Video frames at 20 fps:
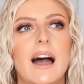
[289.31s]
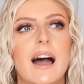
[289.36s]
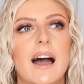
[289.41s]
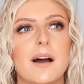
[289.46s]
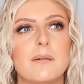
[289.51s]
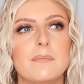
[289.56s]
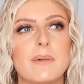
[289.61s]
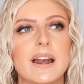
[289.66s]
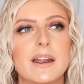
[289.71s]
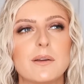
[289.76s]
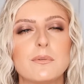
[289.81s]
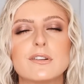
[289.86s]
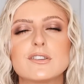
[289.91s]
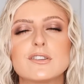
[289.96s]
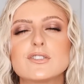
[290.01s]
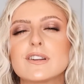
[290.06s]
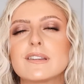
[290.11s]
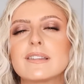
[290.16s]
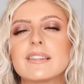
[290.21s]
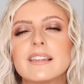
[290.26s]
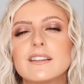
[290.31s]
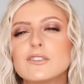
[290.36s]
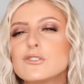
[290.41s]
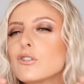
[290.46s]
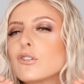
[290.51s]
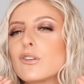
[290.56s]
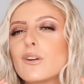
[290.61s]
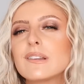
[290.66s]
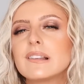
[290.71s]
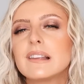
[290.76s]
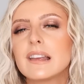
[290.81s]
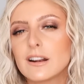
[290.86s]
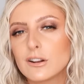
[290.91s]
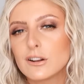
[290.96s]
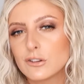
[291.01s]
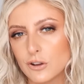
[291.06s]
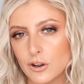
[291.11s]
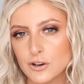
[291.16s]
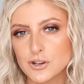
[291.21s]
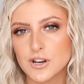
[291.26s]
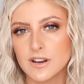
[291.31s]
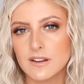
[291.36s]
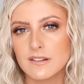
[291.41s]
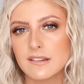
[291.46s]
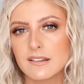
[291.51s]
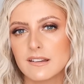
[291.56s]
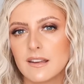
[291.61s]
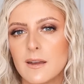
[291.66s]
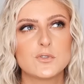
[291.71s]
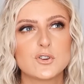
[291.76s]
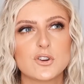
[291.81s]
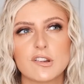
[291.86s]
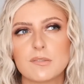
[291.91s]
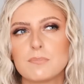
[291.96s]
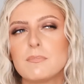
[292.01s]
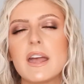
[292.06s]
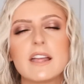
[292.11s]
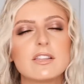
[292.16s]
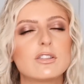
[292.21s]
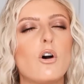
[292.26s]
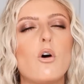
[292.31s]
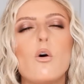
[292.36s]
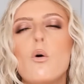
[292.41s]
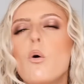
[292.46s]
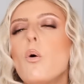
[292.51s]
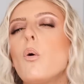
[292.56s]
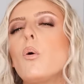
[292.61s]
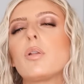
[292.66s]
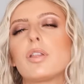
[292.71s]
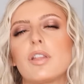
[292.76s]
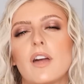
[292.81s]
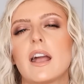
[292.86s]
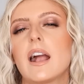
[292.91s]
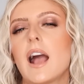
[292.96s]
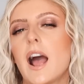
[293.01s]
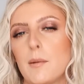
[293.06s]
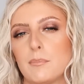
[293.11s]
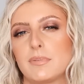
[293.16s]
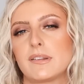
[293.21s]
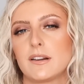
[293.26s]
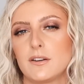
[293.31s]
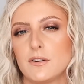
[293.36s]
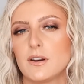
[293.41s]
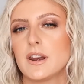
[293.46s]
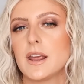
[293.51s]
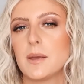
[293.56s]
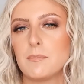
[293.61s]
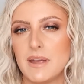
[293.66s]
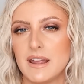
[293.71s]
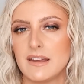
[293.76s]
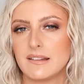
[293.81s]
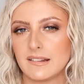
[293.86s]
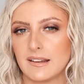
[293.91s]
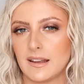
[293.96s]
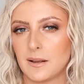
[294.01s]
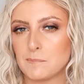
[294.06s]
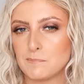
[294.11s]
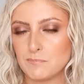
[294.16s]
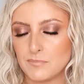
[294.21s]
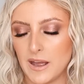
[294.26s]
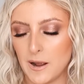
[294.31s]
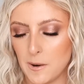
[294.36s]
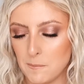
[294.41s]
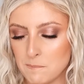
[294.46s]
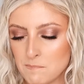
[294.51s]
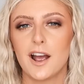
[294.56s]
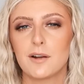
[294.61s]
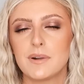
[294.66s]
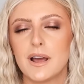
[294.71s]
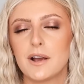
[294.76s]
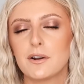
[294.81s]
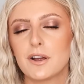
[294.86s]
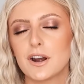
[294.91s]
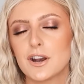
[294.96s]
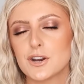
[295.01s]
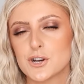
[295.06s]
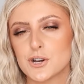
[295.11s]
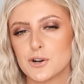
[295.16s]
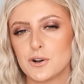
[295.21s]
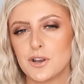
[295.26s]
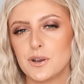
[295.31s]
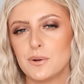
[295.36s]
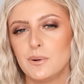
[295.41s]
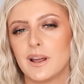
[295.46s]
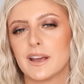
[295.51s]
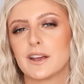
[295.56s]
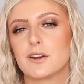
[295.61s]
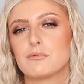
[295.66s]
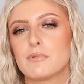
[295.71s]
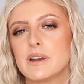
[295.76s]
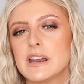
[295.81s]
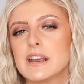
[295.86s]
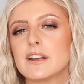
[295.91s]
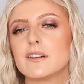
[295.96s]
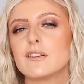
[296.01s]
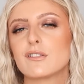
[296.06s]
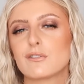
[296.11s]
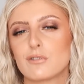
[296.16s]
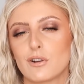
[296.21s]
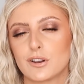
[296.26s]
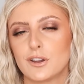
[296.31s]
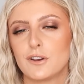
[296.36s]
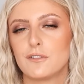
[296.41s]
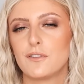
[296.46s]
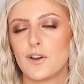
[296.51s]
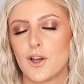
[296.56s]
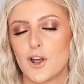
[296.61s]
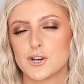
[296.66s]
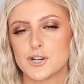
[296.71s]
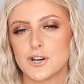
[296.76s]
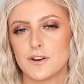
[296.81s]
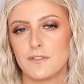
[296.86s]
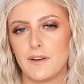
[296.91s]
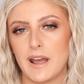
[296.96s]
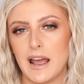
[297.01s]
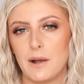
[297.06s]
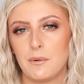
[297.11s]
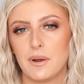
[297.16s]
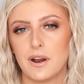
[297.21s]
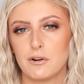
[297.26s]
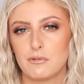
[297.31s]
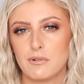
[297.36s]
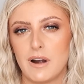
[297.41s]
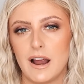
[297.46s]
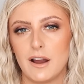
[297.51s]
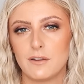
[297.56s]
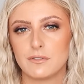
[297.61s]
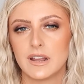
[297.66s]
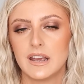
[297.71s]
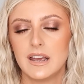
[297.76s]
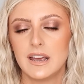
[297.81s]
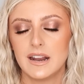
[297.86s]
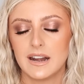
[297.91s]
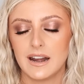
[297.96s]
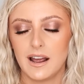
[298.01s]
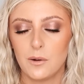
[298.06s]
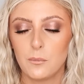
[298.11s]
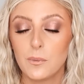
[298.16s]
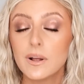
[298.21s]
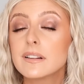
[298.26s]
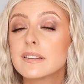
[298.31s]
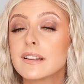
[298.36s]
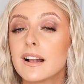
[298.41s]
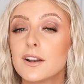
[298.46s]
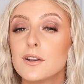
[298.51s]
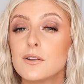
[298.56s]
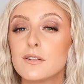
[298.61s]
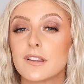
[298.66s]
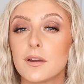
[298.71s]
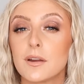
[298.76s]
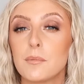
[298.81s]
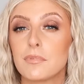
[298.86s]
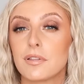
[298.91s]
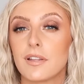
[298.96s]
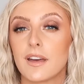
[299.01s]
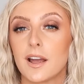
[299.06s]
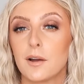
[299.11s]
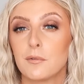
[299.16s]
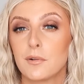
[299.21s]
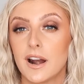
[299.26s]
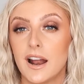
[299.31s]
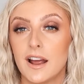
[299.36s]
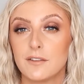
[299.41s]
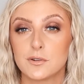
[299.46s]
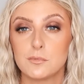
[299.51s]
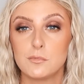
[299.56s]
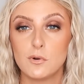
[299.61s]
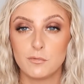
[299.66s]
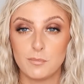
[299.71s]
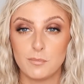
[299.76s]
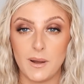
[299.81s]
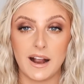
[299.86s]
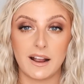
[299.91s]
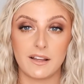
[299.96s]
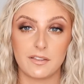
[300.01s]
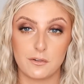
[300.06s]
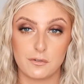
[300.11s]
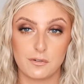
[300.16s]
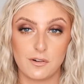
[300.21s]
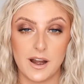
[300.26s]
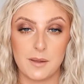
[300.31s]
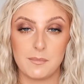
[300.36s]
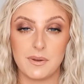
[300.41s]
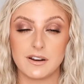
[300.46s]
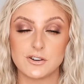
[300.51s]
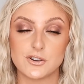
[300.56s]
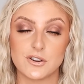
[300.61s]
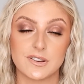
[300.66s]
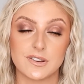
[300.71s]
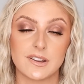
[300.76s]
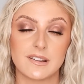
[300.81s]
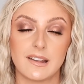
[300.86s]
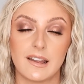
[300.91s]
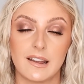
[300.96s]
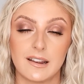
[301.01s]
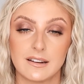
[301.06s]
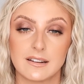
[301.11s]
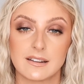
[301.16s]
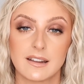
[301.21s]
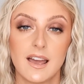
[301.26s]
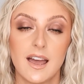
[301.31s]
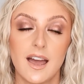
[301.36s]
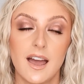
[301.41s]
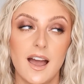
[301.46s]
Um, and it was just the, just those little touches just made the whole thing absolutely amazing. Now, I'm now going to show you like a reconstructed version of how it arrived. Now, I will tell you something. I'm going to have to move back in the frame in just a second.